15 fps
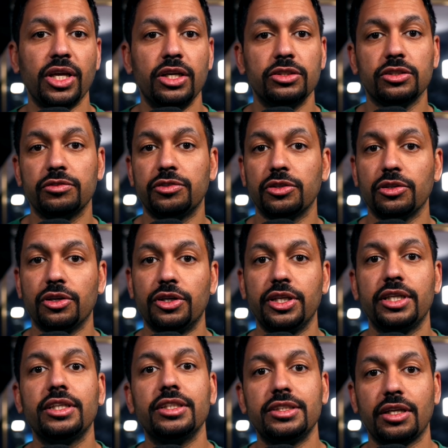So if you're
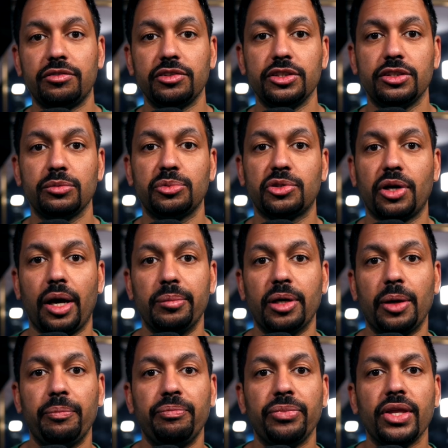learning, definitely subscribe up.